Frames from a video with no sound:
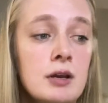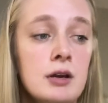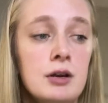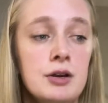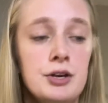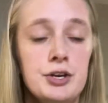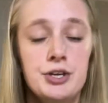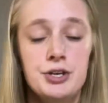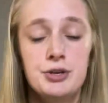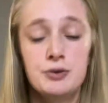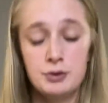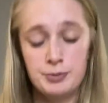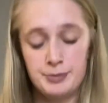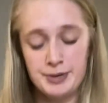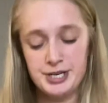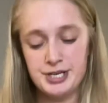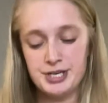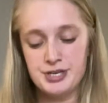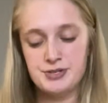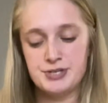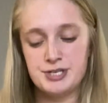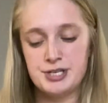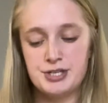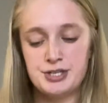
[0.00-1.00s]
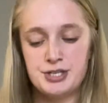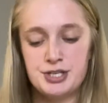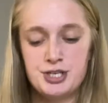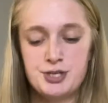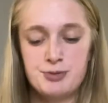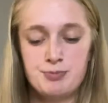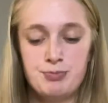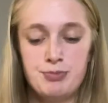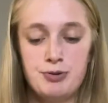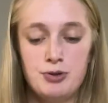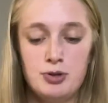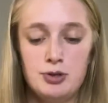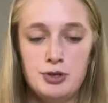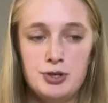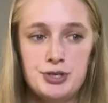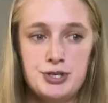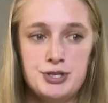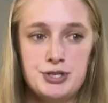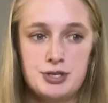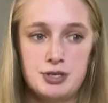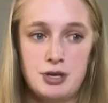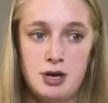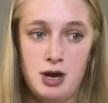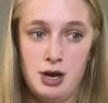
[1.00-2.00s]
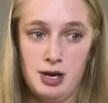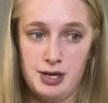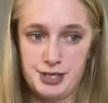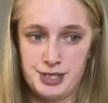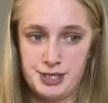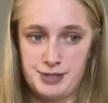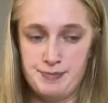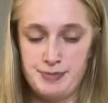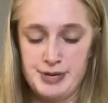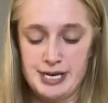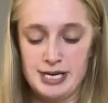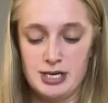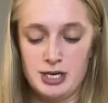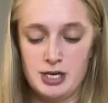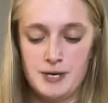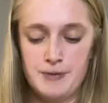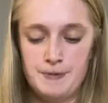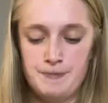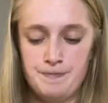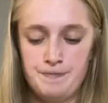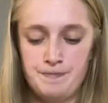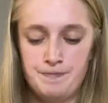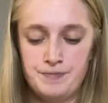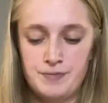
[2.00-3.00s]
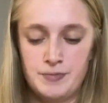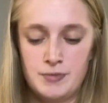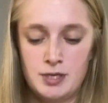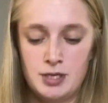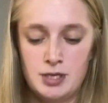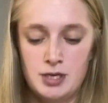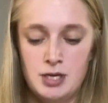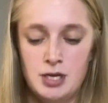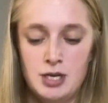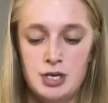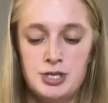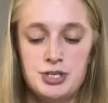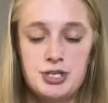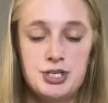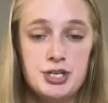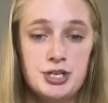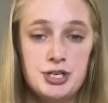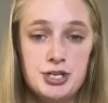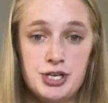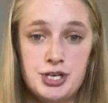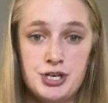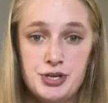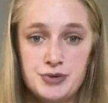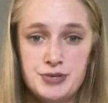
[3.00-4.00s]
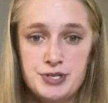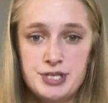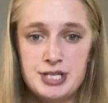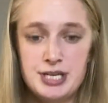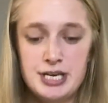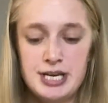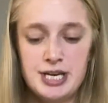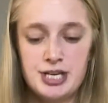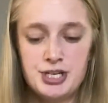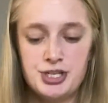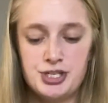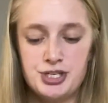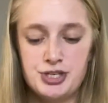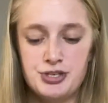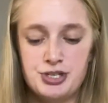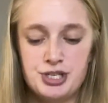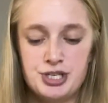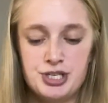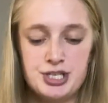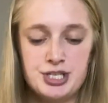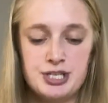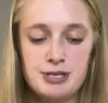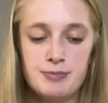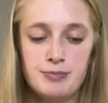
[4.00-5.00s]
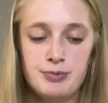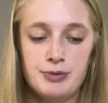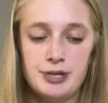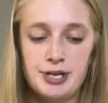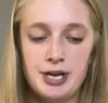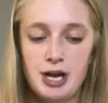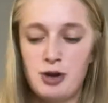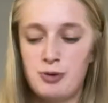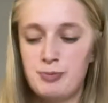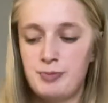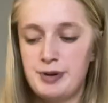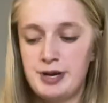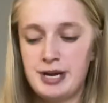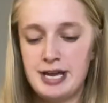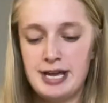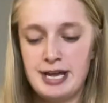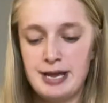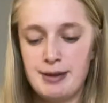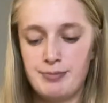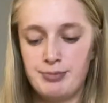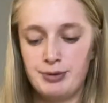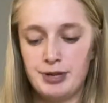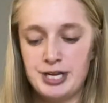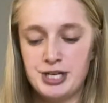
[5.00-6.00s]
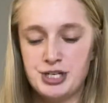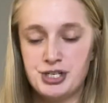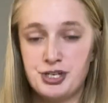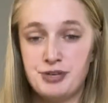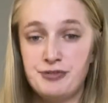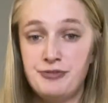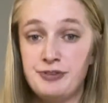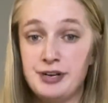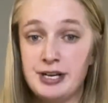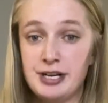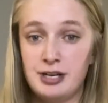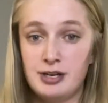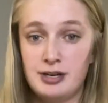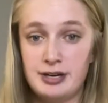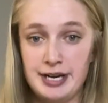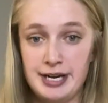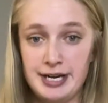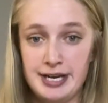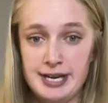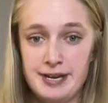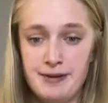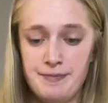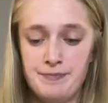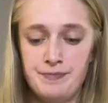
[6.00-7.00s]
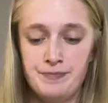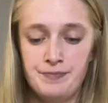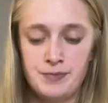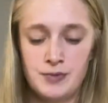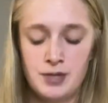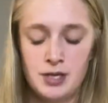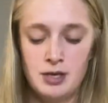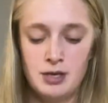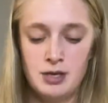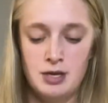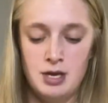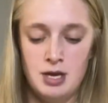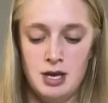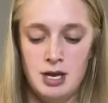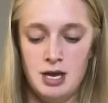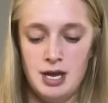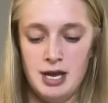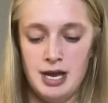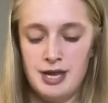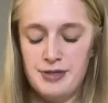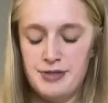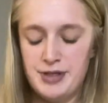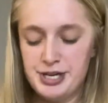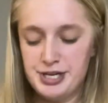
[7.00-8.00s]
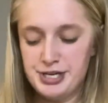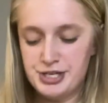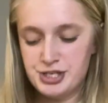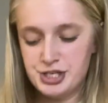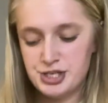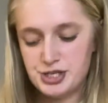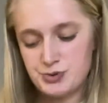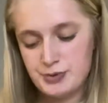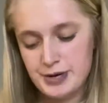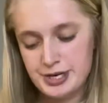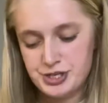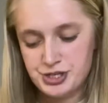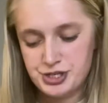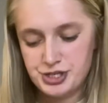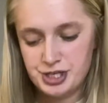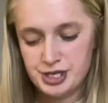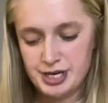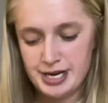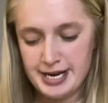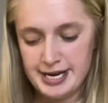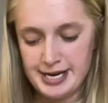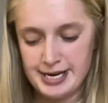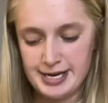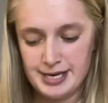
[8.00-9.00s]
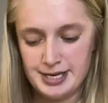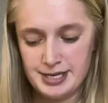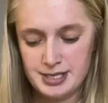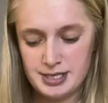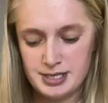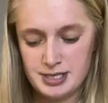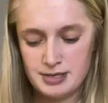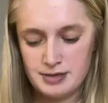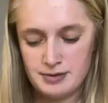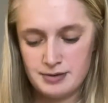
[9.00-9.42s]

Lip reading: You'll be using this pulse oximeter. To use this, you just simply open it and place your finger in it, and then you just rest your hand.